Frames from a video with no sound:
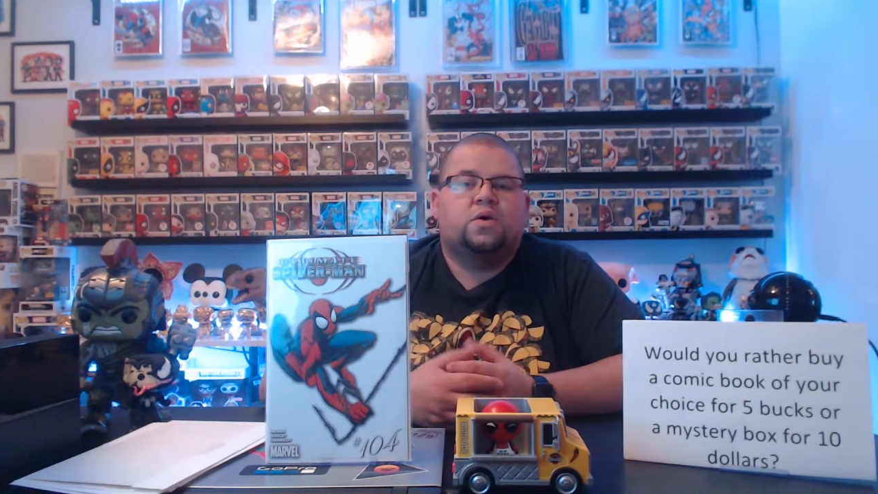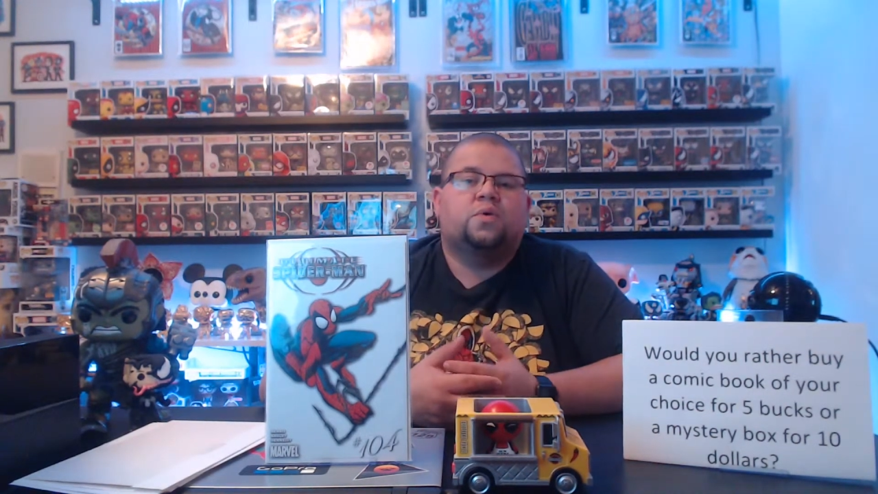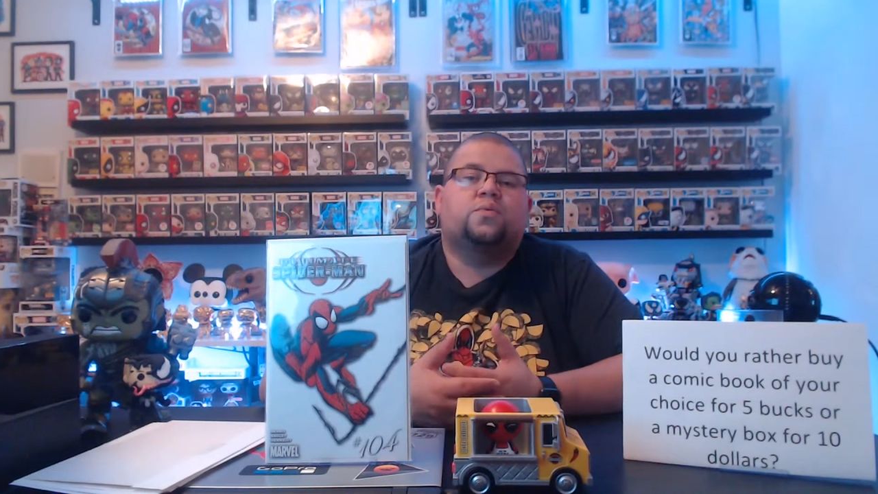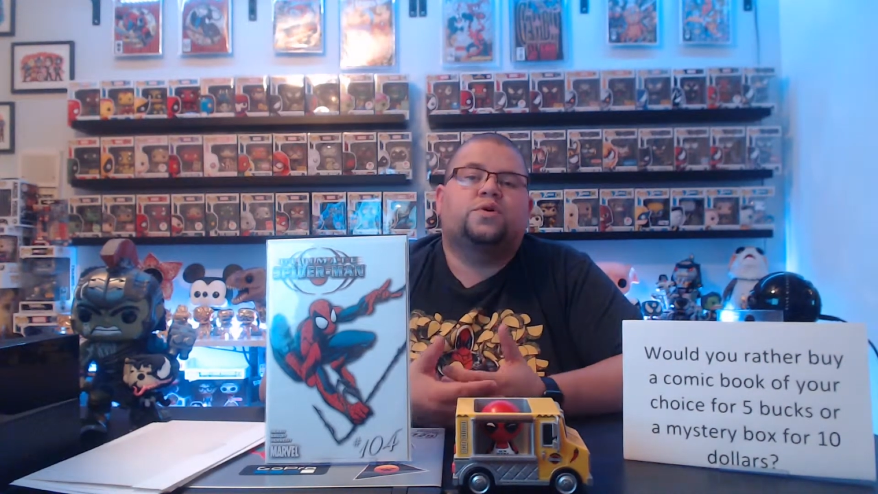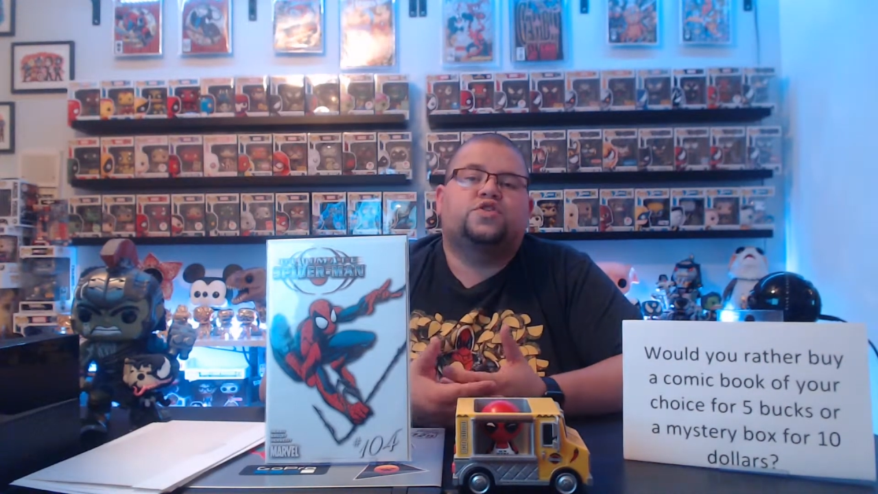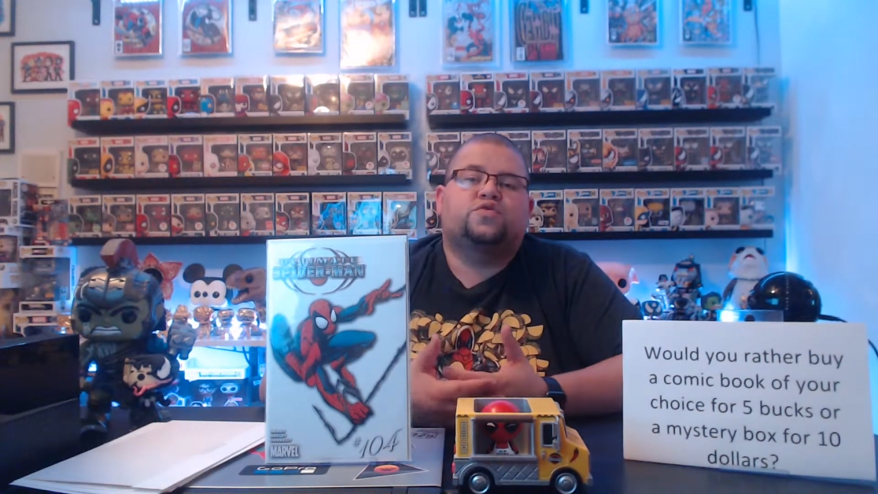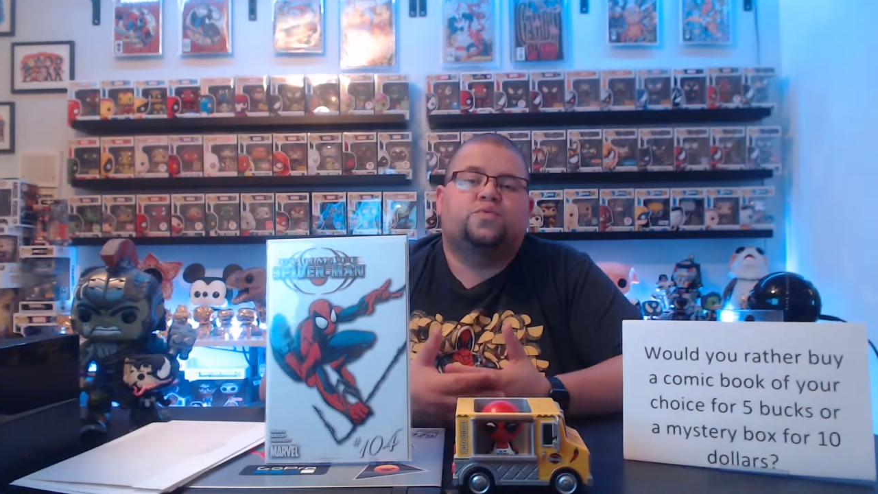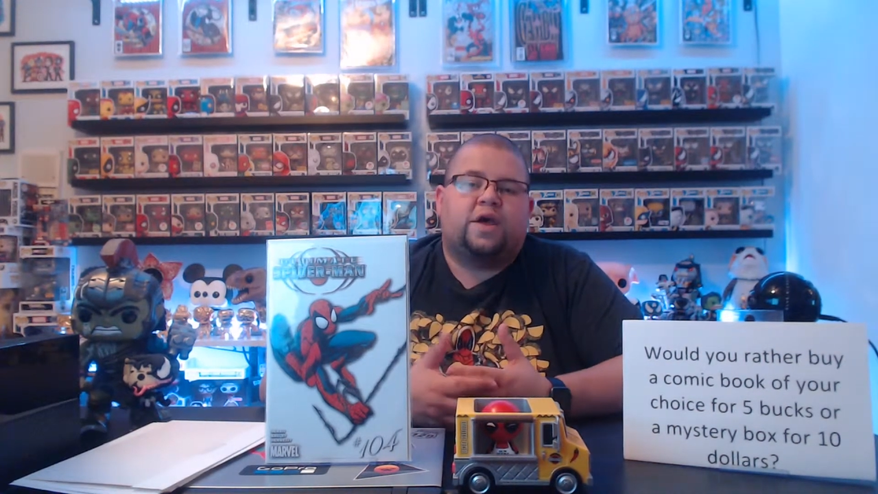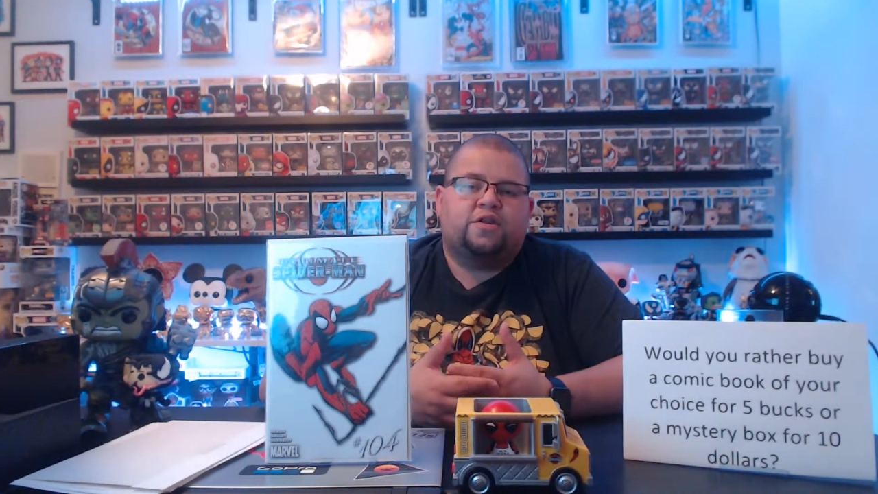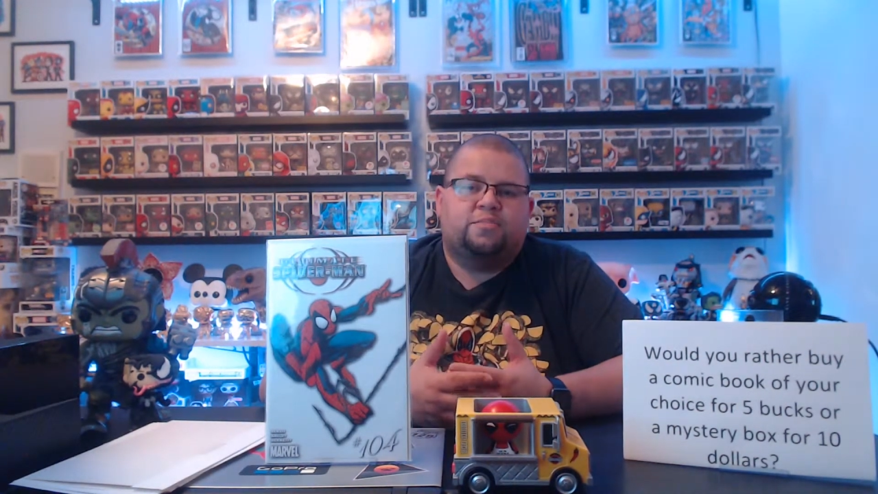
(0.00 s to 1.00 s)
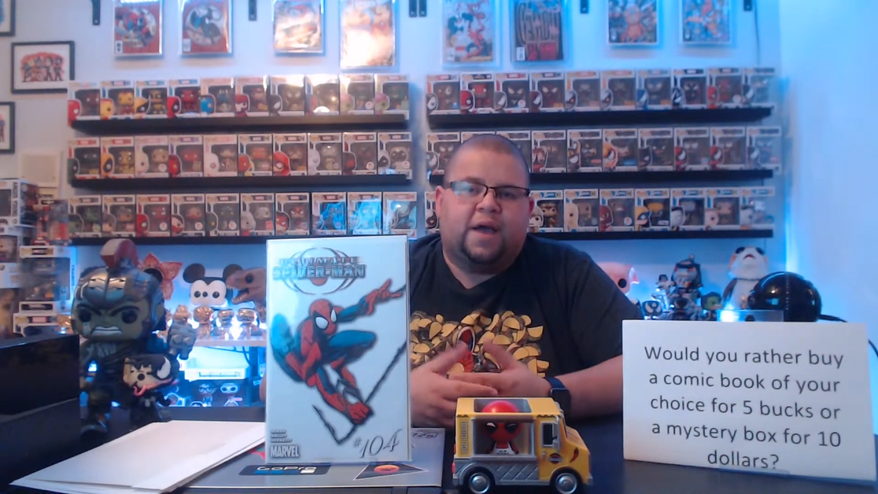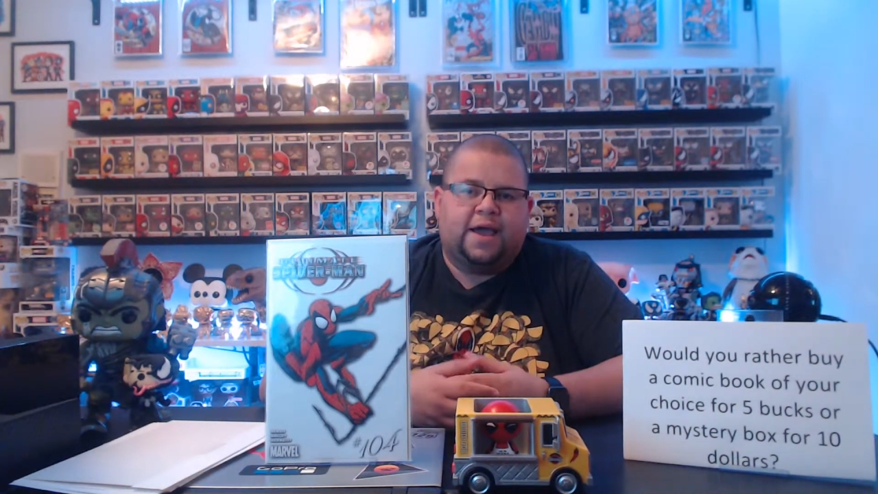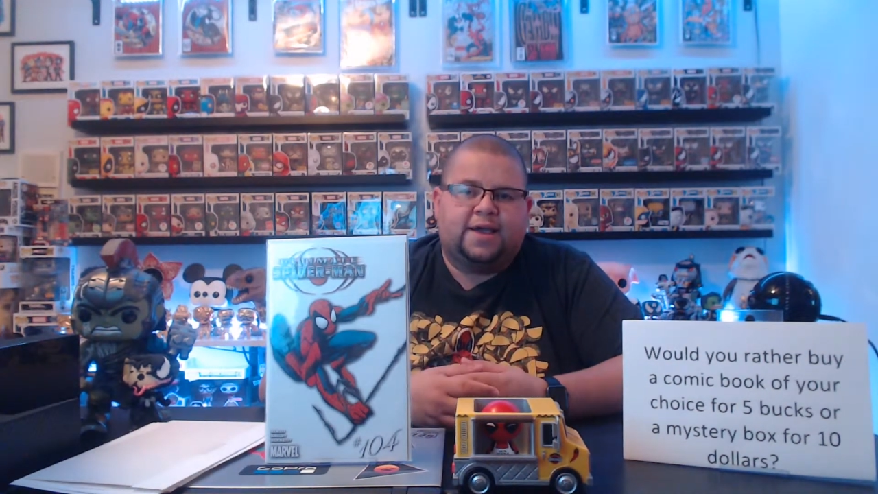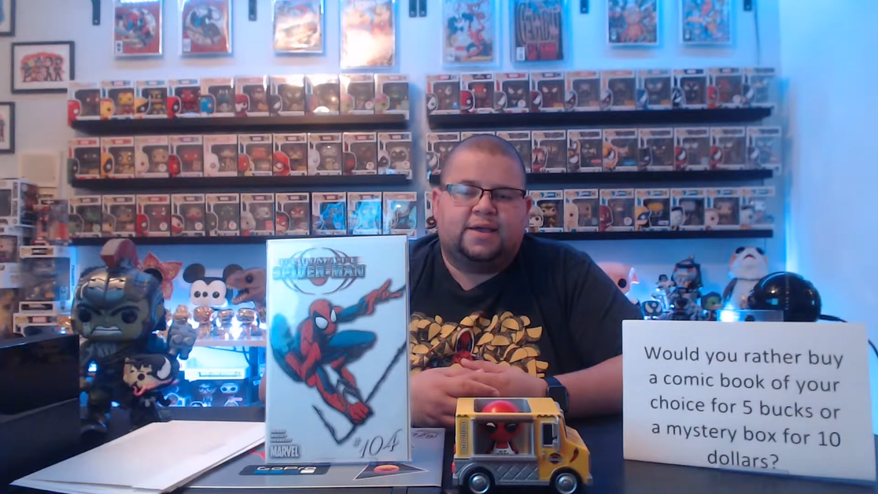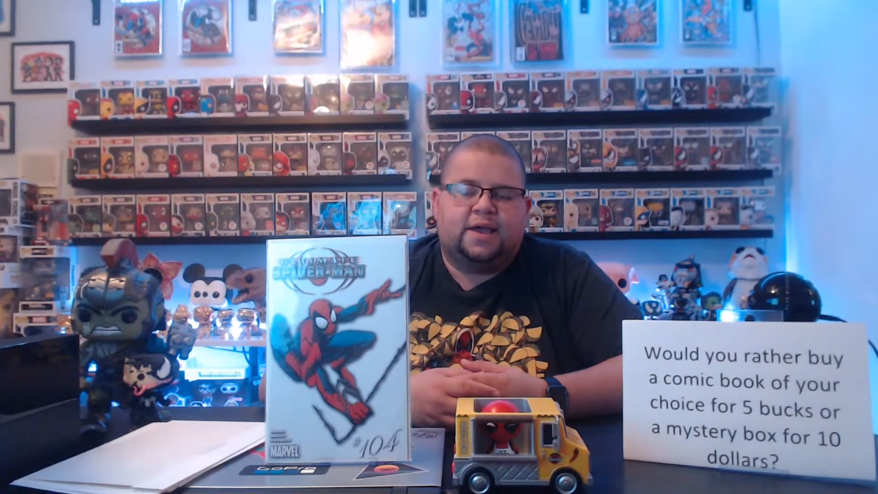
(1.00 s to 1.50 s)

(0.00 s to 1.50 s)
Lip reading: would you rather buy